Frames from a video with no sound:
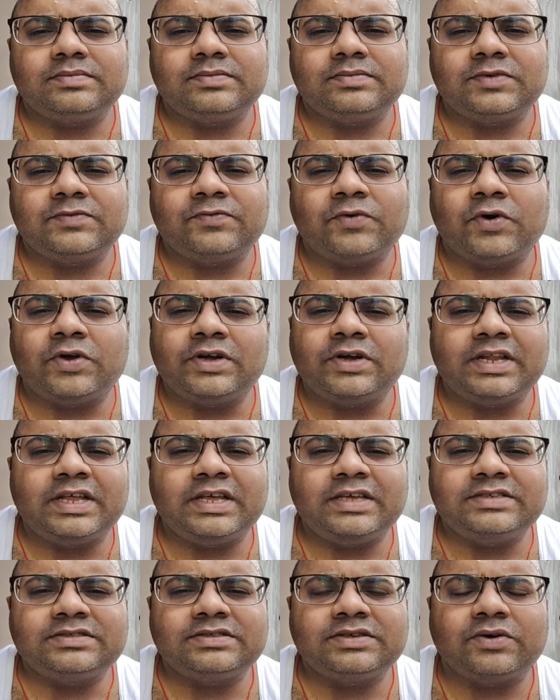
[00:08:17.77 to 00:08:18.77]
for
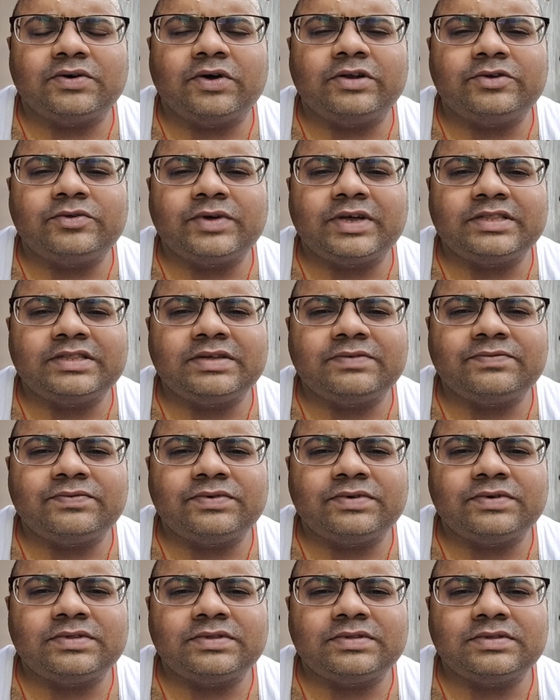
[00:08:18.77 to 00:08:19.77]
days altogether,
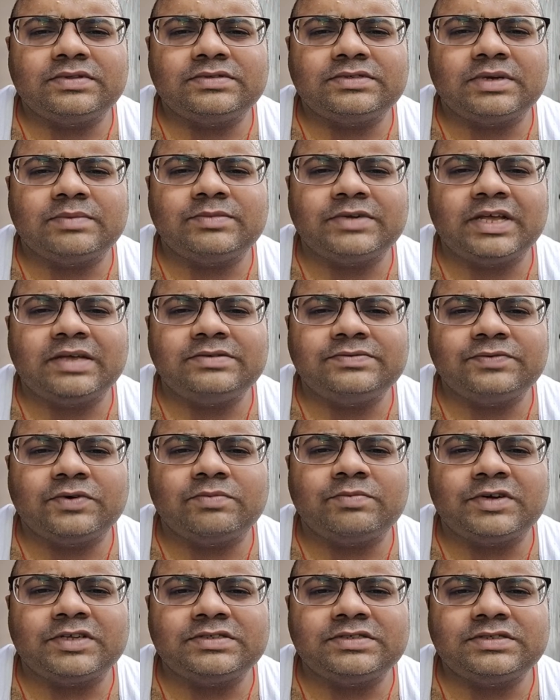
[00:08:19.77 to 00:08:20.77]
sometimes for
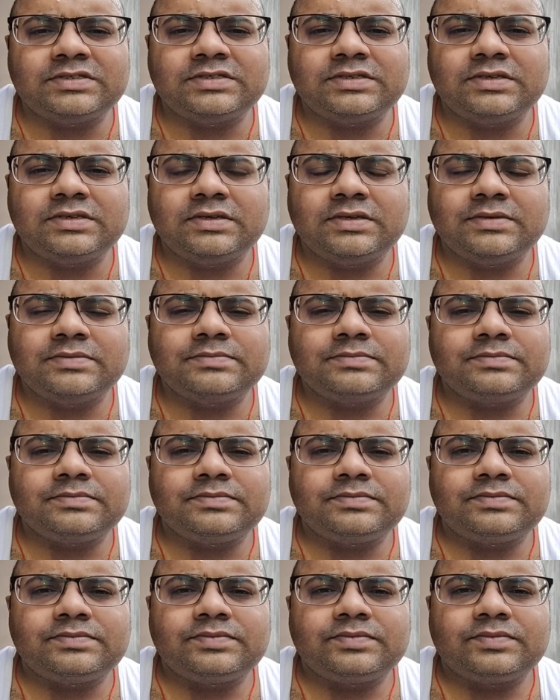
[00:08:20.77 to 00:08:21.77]
months.
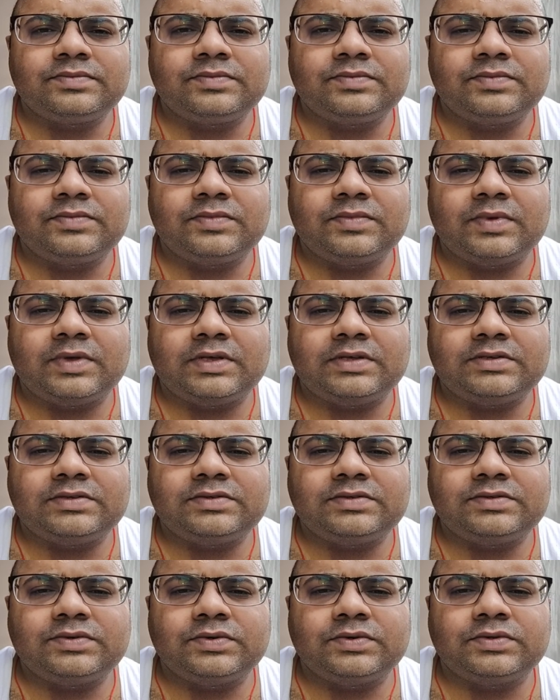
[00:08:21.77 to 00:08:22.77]

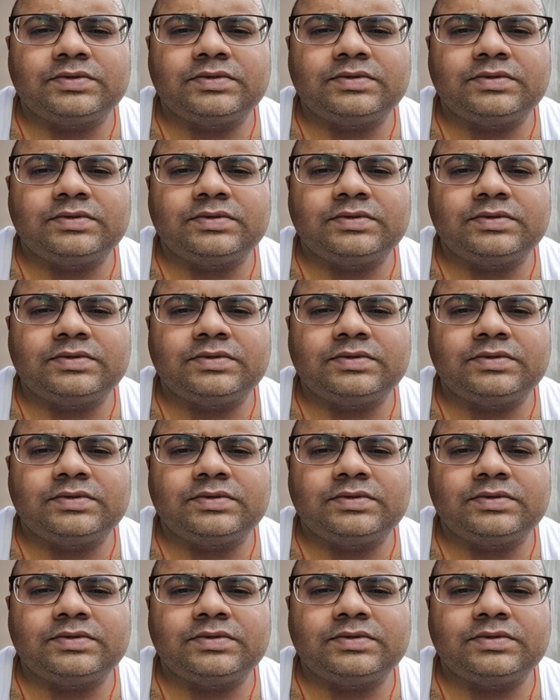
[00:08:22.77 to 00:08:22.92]
So,